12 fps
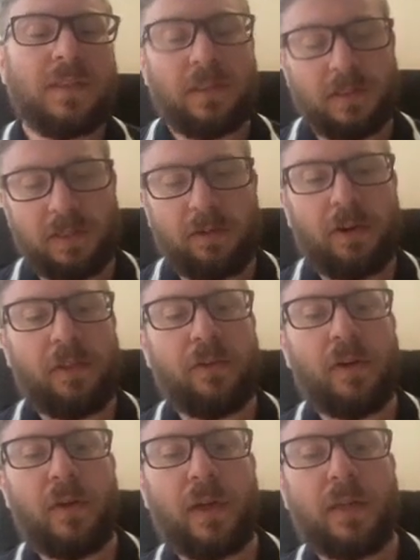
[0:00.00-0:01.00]
0 through
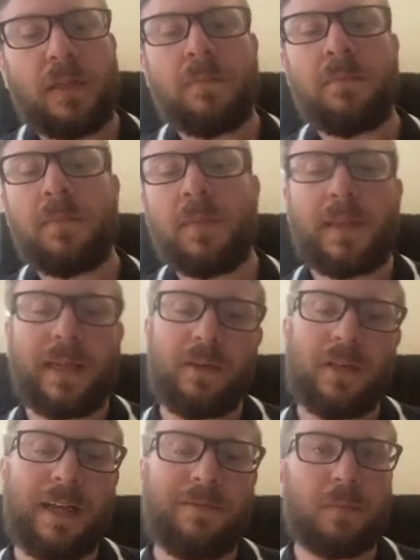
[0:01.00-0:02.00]
9 on them. They
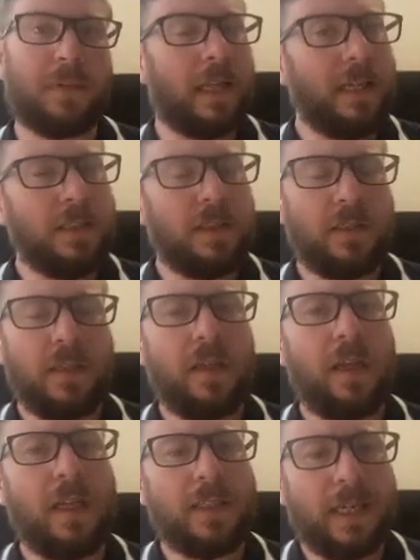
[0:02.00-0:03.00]
all have a plus,
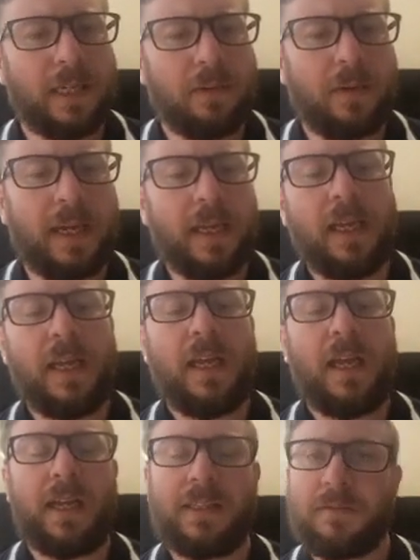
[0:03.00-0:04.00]
a takeaway,
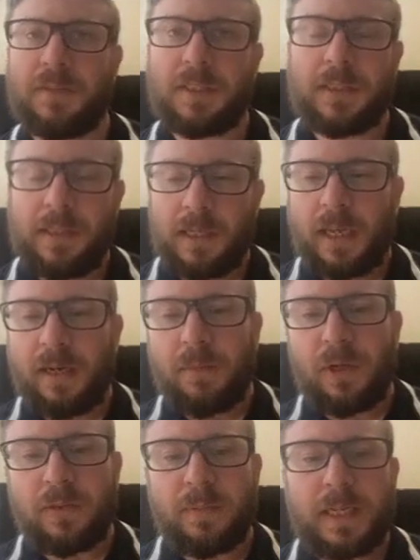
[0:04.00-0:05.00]
a division and a
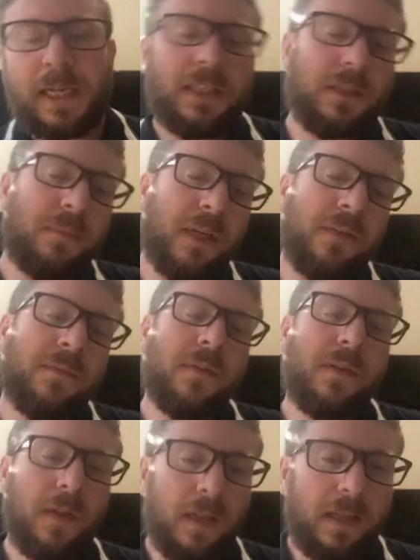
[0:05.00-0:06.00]
multiplication button,
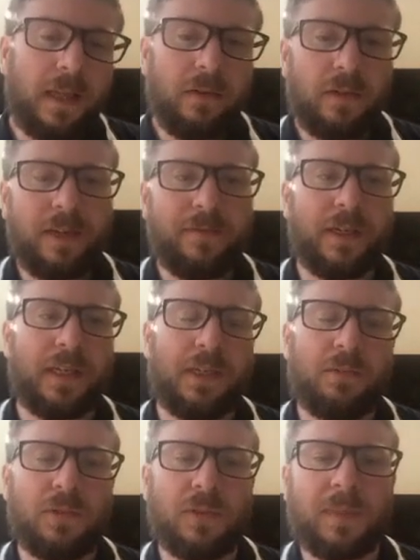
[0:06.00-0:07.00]
and they all have an
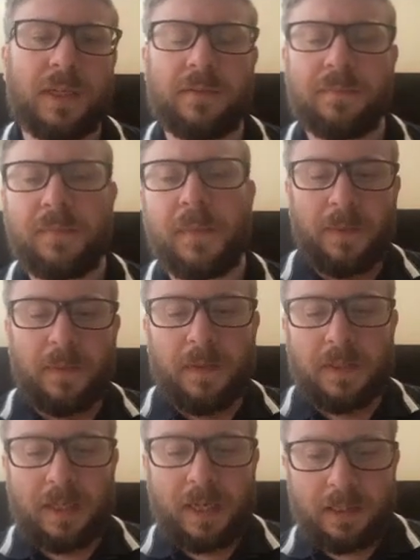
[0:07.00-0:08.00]
equals button.
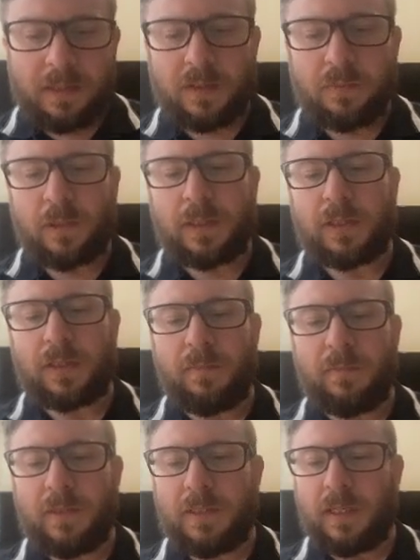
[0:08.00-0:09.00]
Today, girls and boys, I'm
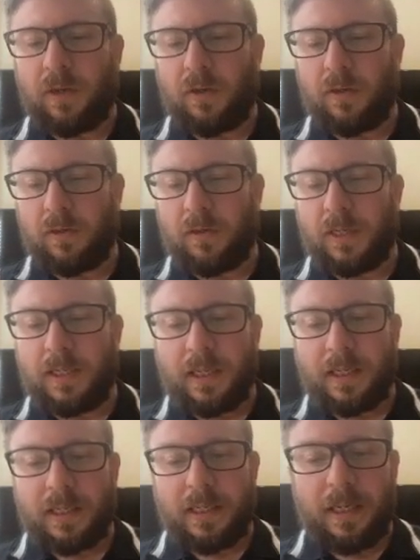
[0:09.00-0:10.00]
using an online
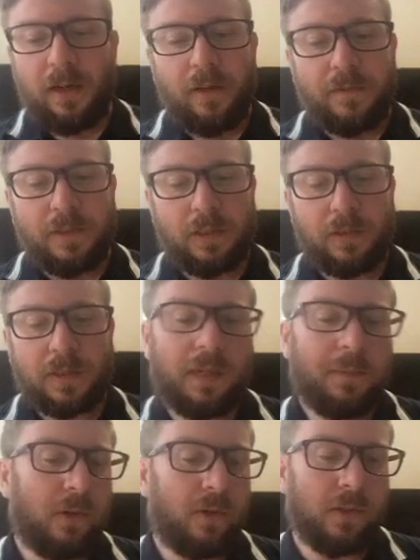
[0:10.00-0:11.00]
calculator. I've just looked
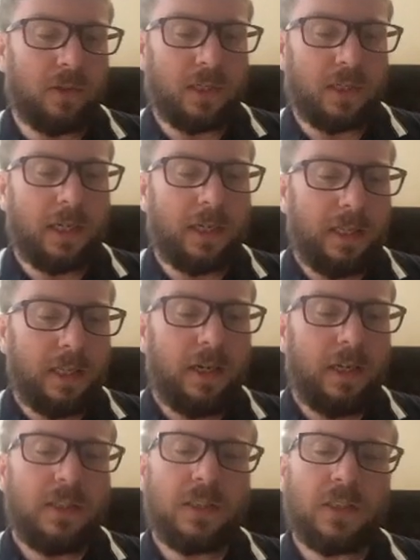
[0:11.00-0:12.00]
up online calculator, and this is